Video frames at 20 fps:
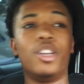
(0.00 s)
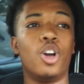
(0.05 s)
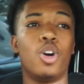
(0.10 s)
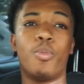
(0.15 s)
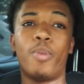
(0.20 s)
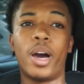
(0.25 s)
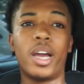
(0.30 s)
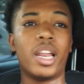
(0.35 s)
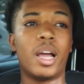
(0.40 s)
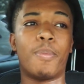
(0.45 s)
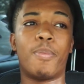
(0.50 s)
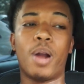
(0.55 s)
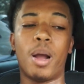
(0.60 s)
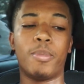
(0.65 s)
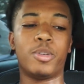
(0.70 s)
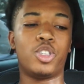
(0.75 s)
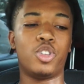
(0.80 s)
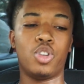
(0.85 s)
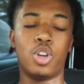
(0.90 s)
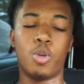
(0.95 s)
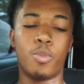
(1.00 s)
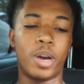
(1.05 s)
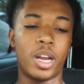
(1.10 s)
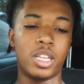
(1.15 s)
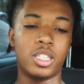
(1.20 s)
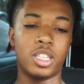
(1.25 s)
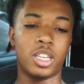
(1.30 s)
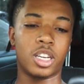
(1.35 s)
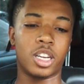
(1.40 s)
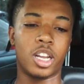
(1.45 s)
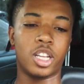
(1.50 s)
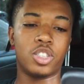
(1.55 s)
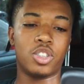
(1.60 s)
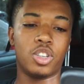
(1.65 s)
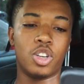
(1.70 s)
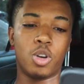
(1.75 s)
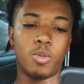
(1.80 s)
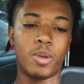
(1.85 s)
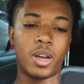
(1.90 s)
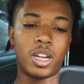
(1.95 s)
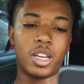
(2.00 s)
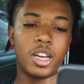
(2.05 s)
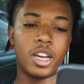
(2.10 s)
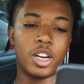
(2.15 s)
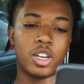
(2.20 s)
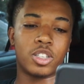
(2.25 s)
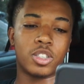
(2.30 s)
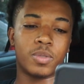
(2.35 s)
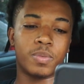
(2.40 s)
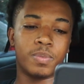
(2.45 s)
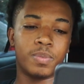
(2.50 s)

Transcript: I promise you, nobody's looking at you. Nobody cares.